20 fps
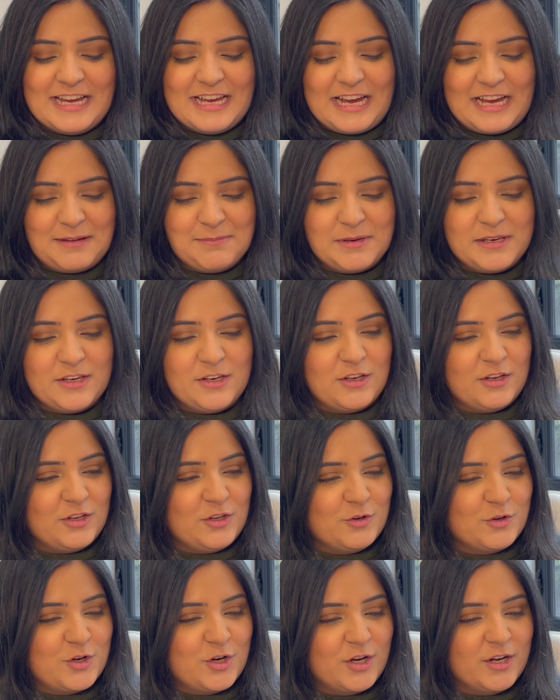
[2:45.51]
I mean,
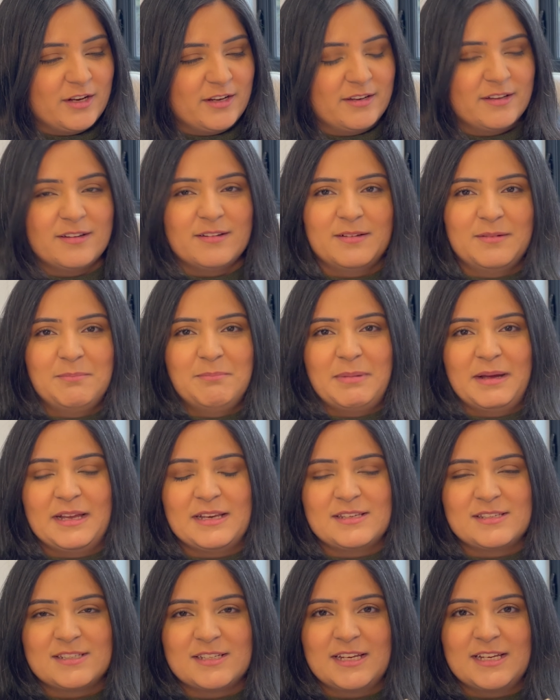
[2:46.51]
you could,
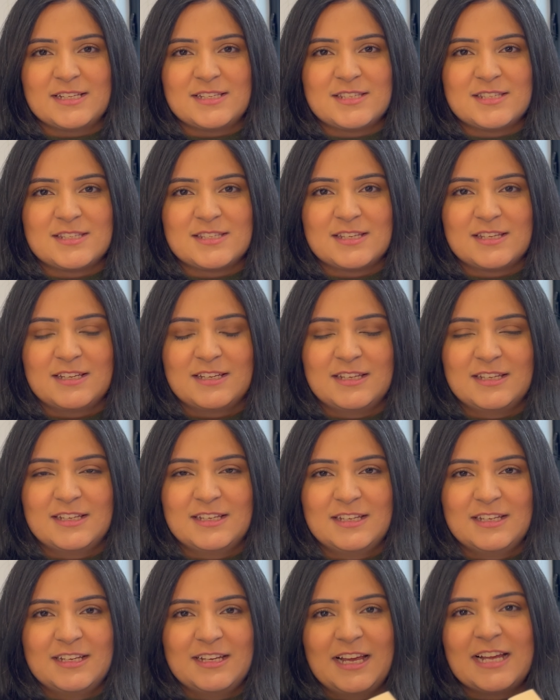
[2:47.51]
but
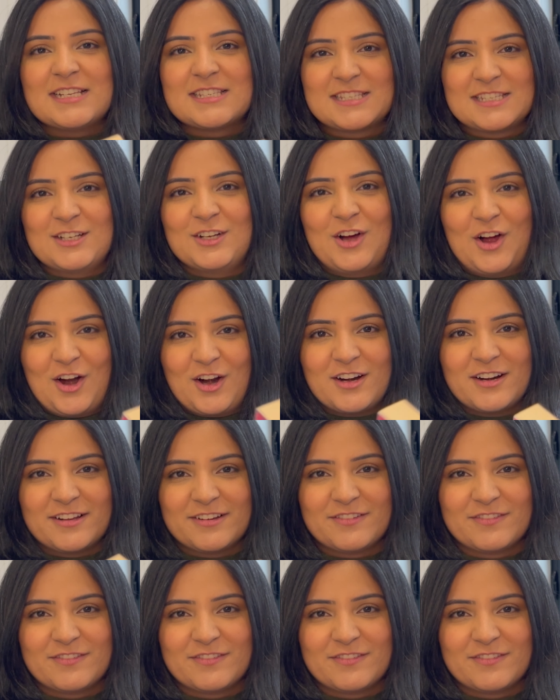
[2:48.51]
it's still hard.